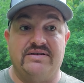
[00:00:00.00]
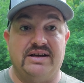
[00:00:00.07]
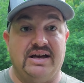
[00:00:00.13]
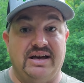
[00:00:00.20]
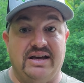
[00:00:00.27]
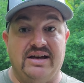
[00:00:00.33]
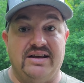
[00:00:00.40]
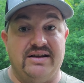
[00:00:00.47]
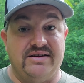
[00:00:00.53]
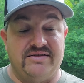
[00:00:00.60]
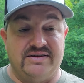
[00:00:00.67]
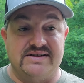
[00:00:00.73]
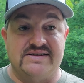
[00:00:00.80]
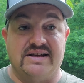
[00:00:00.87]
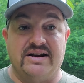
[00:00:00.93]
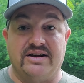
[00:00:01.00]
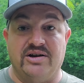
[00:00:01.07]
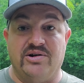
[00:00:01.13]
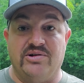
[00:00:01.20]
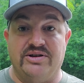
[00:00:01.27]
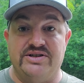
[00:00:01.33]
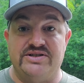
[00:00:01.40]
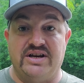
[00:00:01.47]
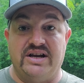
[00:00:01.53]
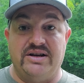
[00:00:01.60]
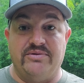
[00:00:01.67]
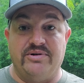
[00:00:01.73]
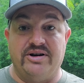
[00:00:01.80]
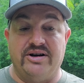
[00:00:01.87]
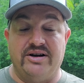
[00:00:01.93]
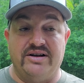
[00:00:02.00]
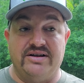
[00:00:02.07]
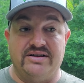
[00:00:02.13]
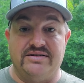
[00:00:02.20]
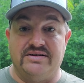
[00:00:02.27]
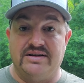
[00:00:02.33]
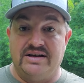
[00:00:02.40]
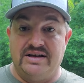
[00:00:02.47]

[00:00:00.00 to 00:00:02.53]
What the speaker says: And to set a goal in January, and